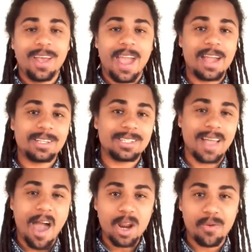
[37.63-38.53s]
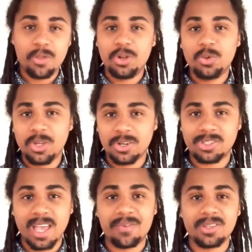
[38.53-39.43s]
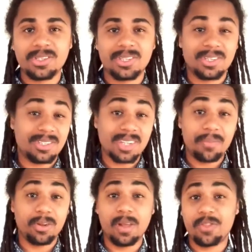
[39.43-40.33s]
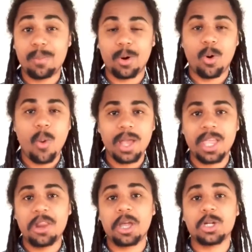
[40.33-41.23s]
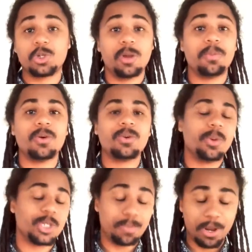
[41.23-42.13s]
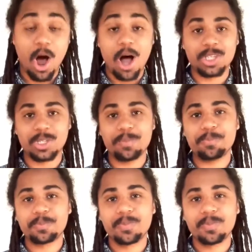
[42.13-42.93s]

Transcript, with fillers: And out of all the new Year 7s, several of them are quite keen to contribute, which has been awesome.